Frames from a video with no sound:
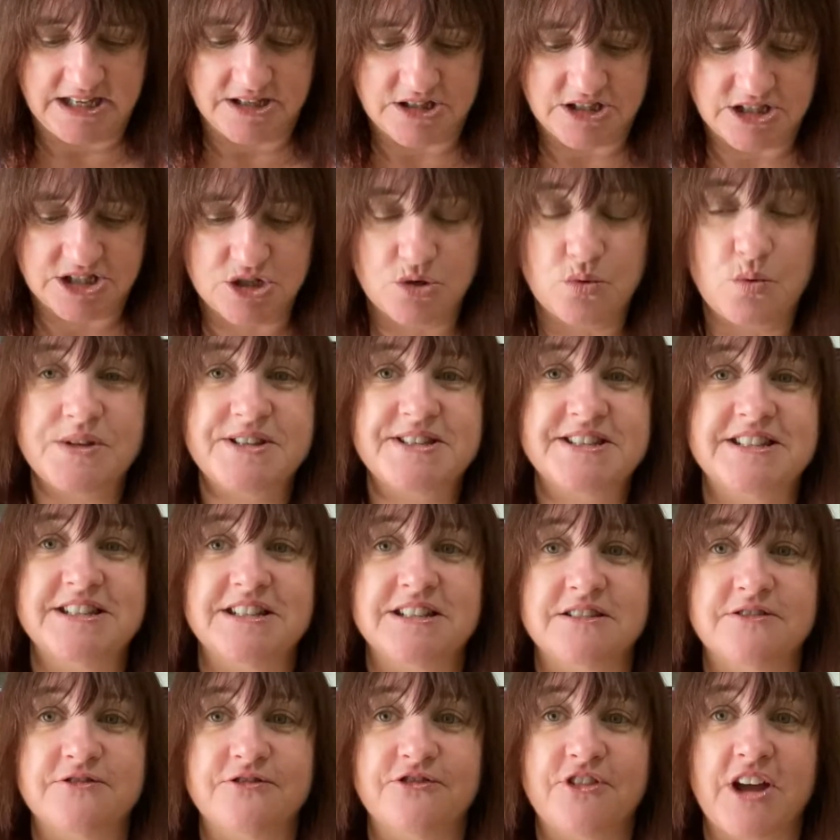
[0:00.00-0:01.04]

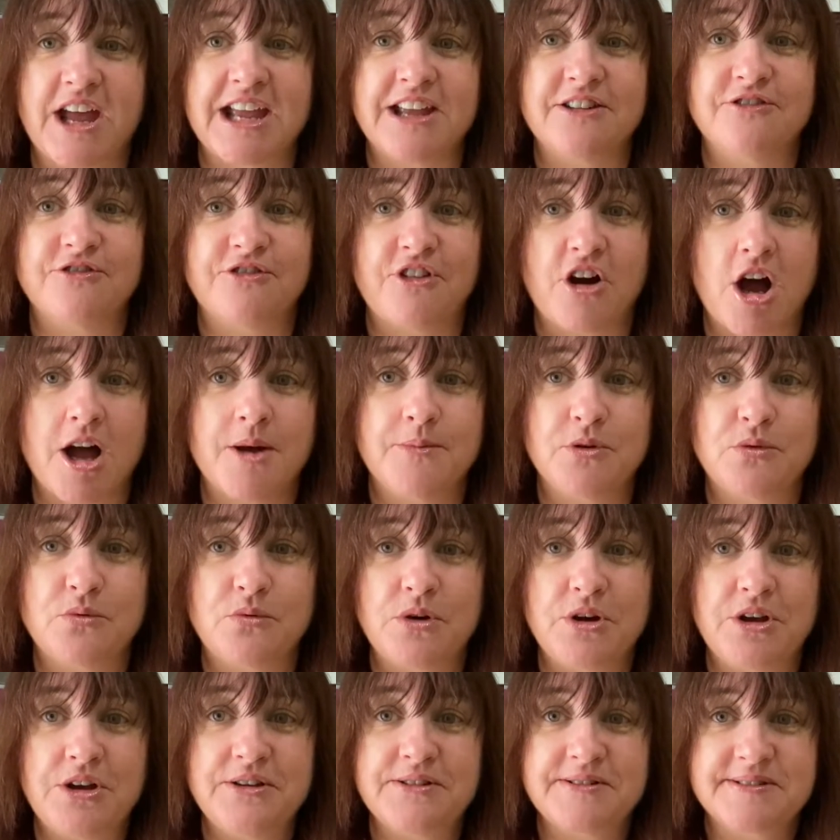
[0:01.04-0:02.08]
Twisted Fay Fibre
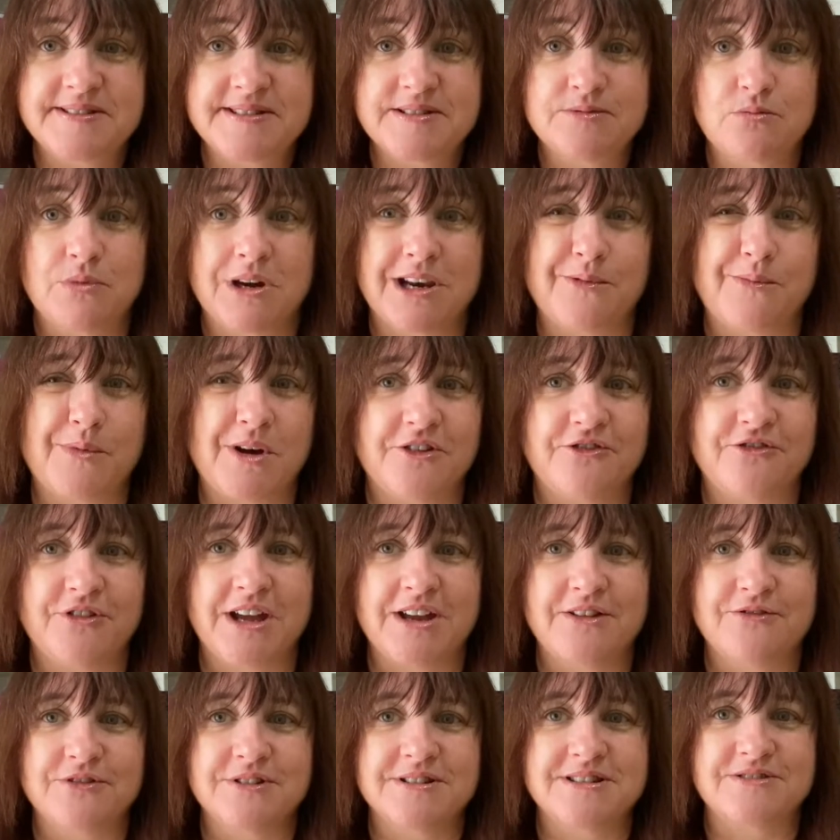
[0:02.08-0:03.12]
Works, one of my
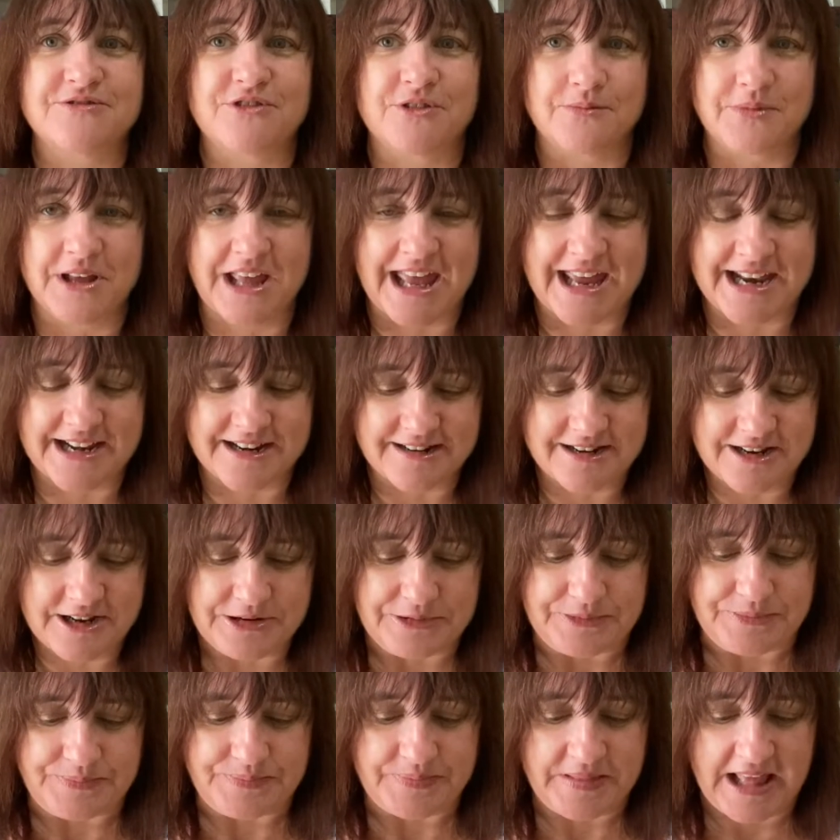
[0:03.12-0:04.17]
favourites from Canada,
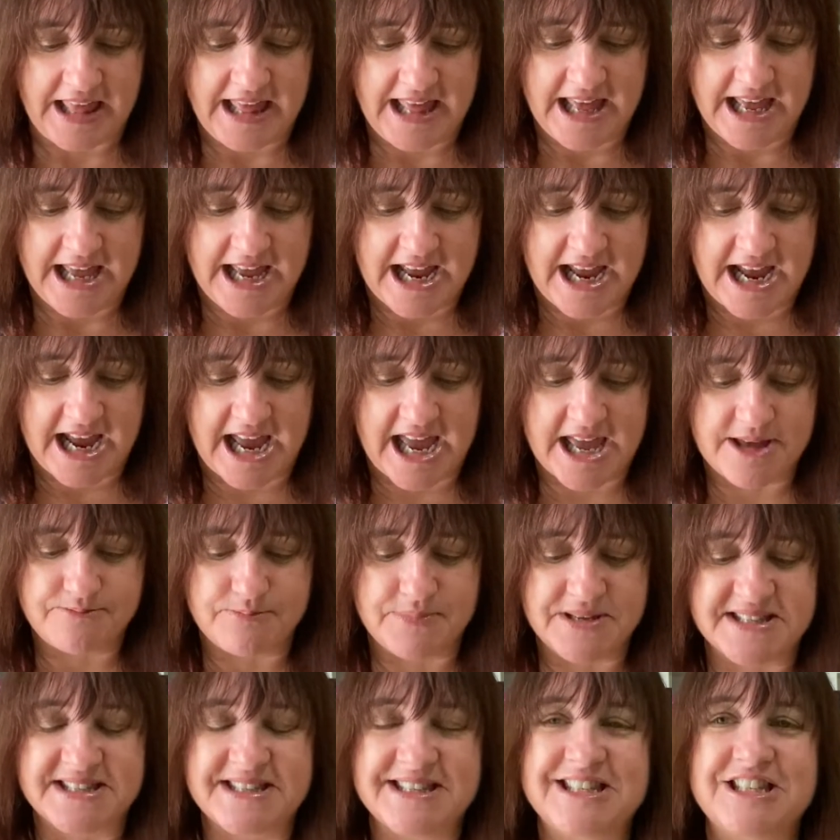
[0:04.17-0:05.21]
and
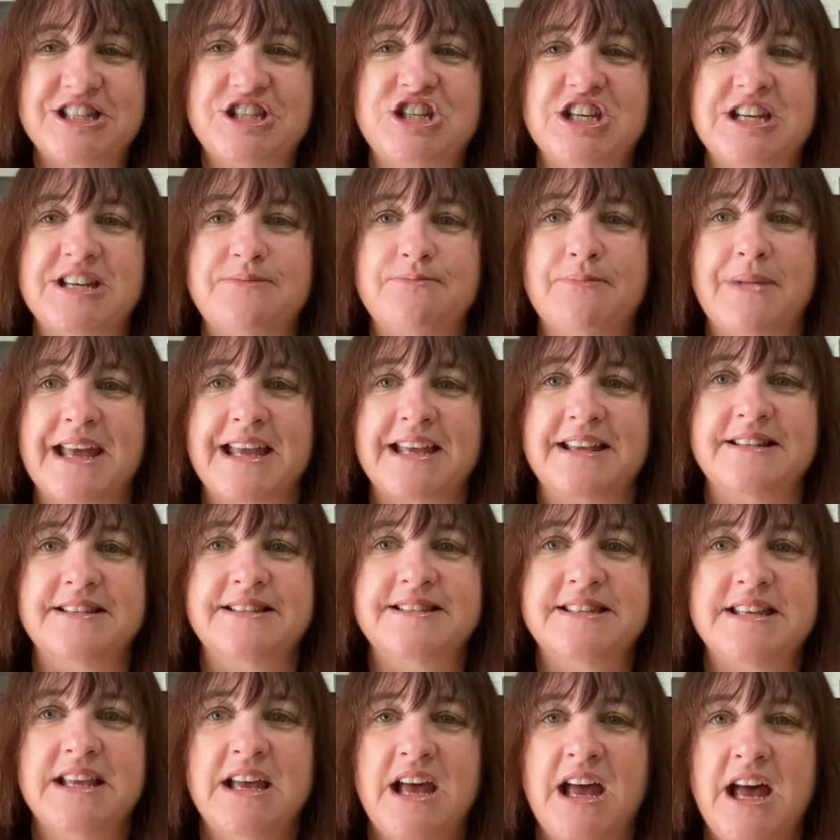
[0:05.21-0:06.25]
Mrs. G
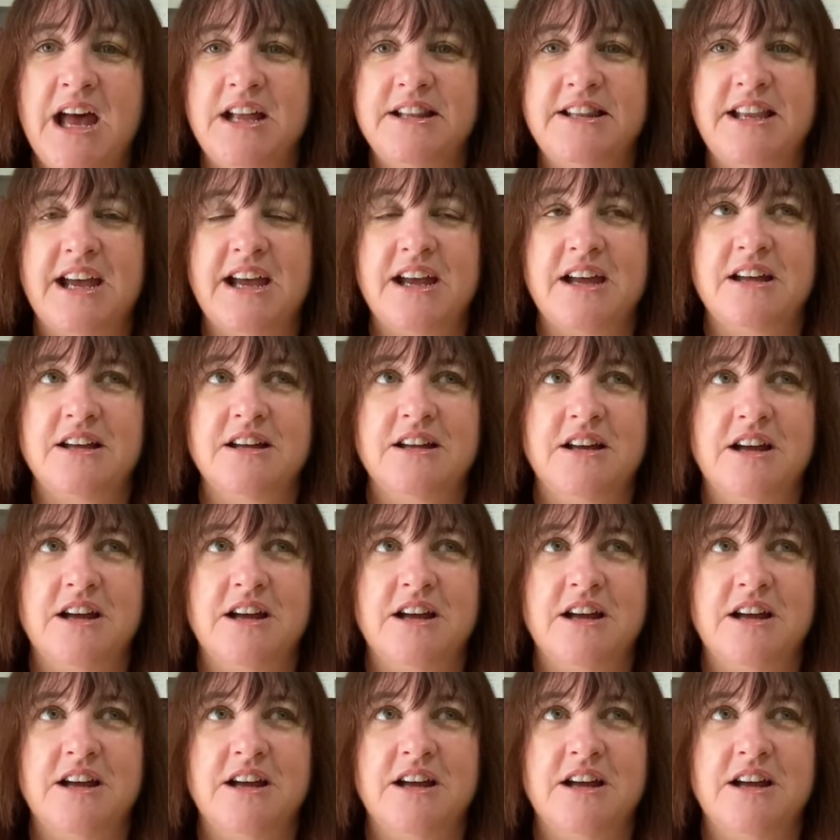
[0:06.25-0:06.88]
Makes. Now,